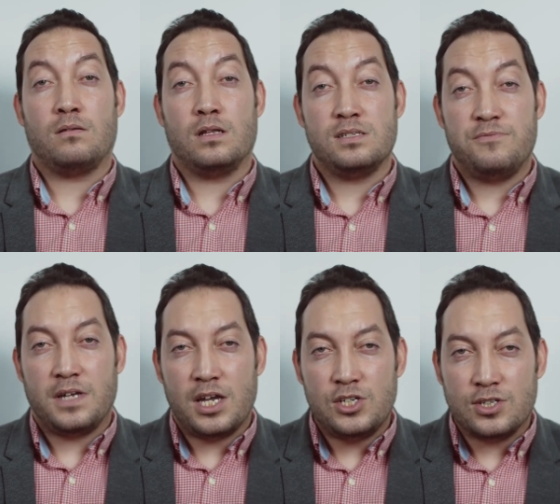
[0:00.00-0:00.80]

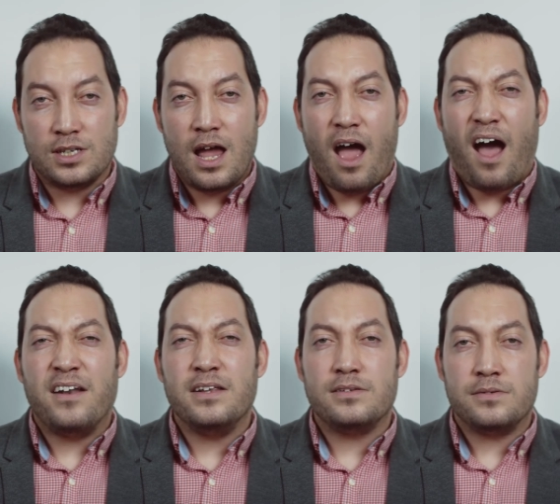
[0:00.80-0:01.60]
classification
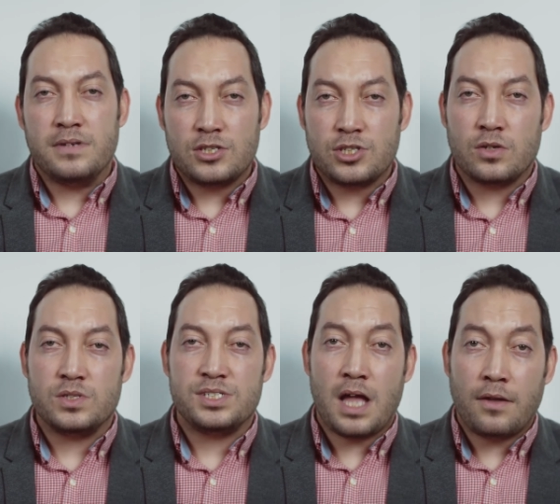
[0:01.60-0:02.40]
and international
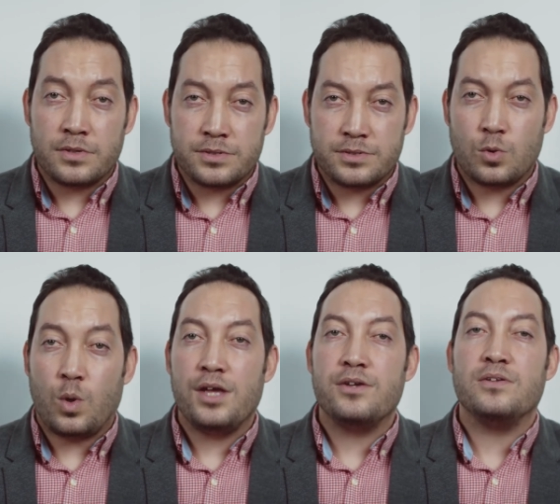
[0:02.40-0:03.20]
standards to
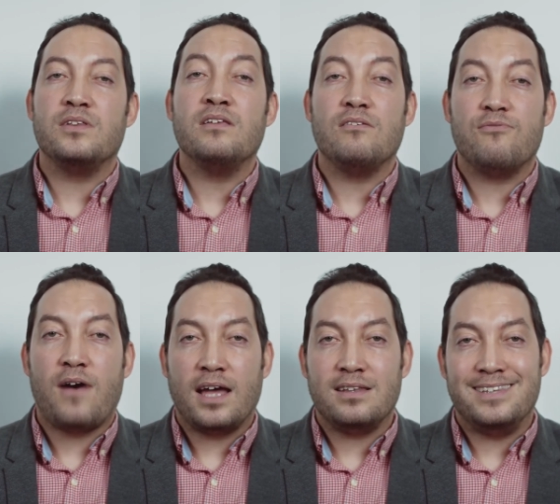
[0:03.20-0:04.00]
later
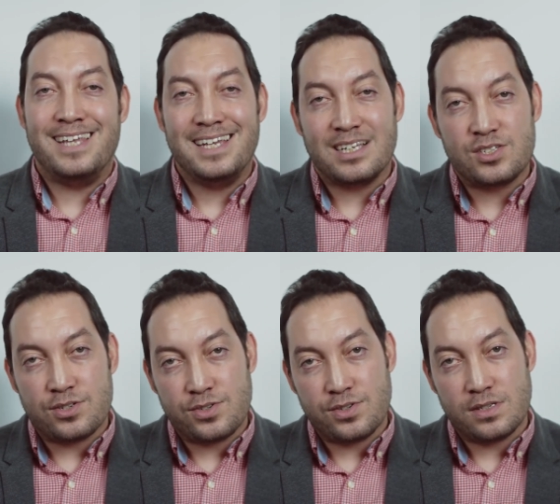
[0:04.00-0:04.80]
identify the data
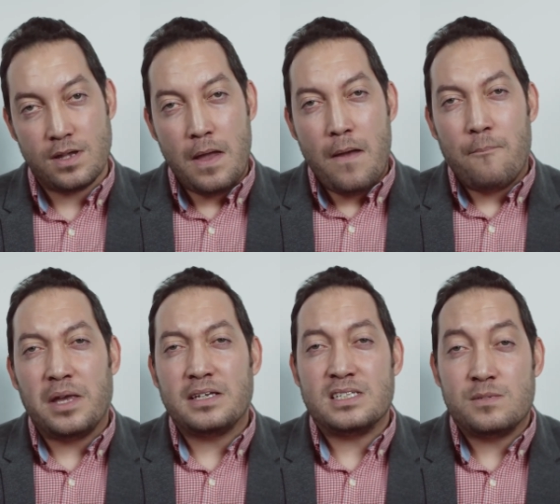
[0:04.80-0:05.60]
sources,
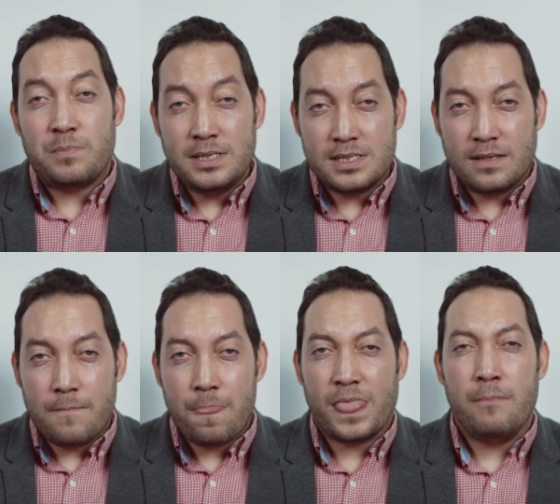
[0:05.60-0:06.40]
make explicit
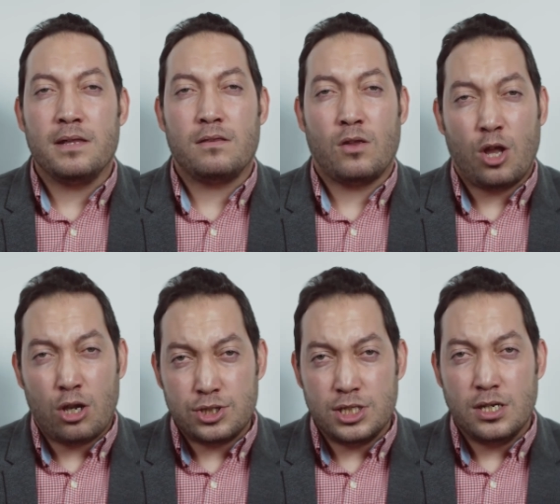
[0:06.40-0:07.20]
the
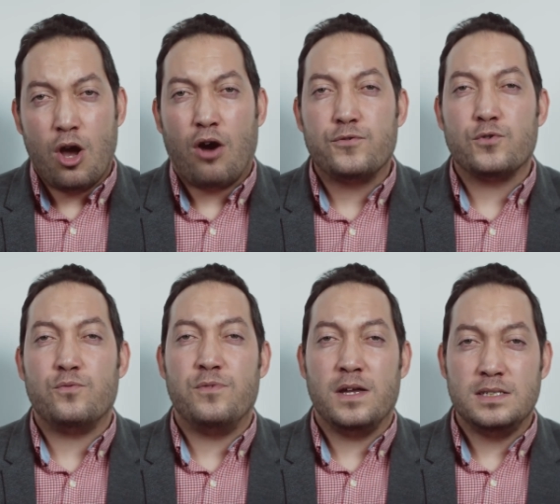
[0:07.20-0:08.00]
methodology of
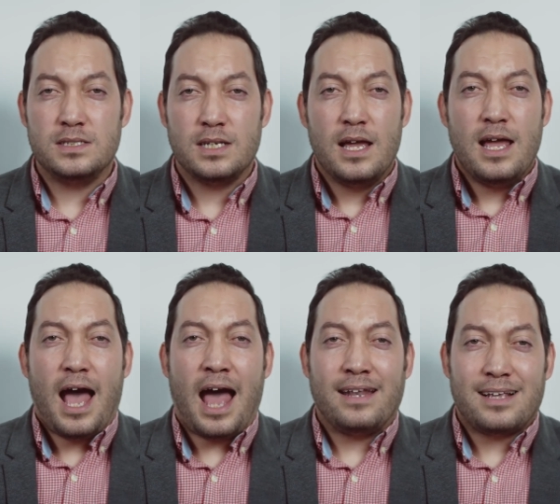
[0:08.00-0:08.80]
surveys
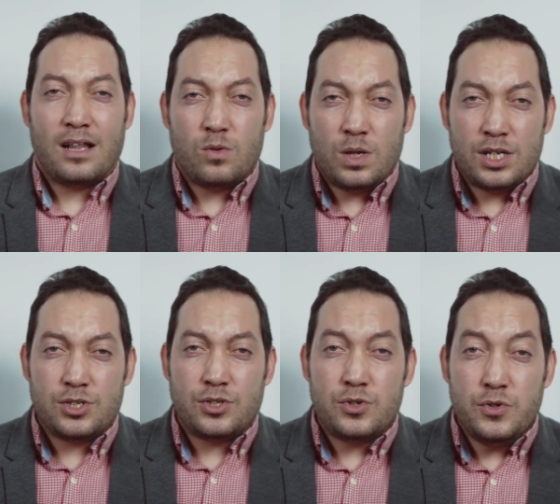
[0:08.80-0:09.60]
and
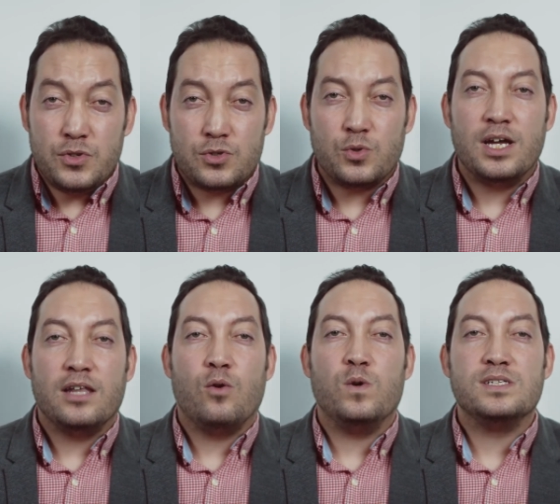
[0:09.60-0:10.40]
calculation used
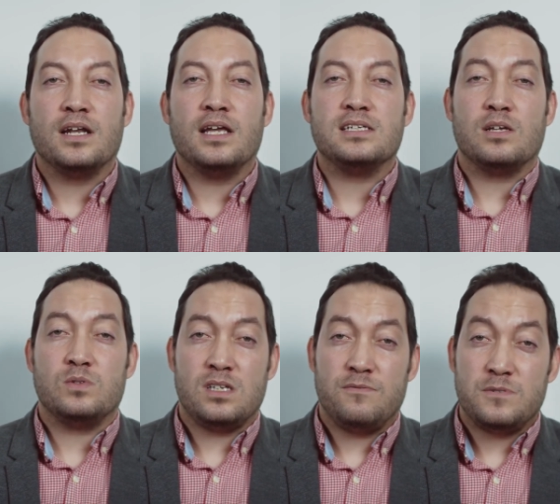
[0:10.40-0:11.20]
together with an
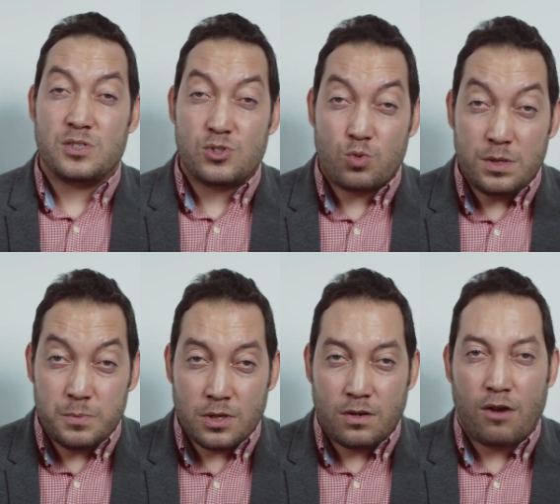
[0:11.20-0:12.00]
exhaustive
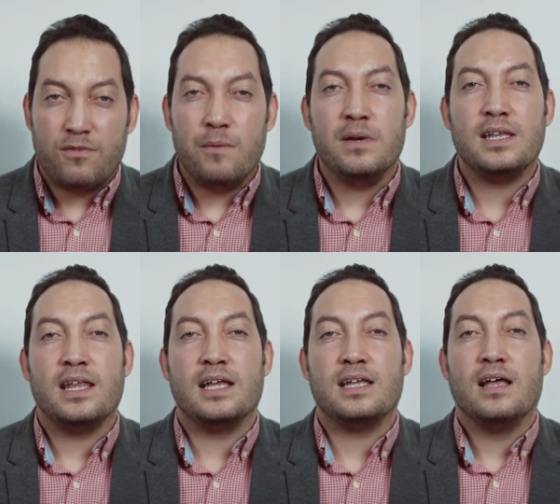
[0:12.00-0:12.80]
description of the
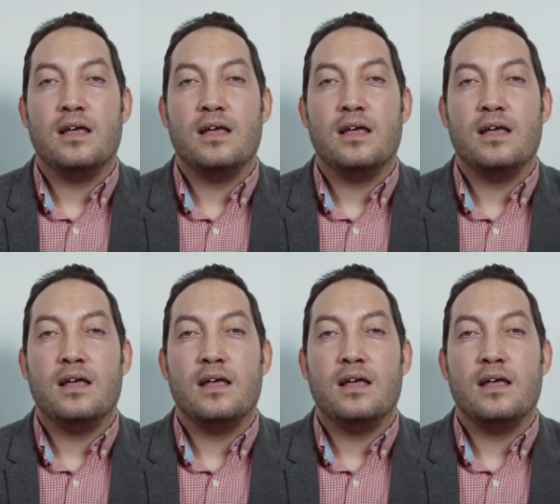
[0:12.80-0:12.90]
metadata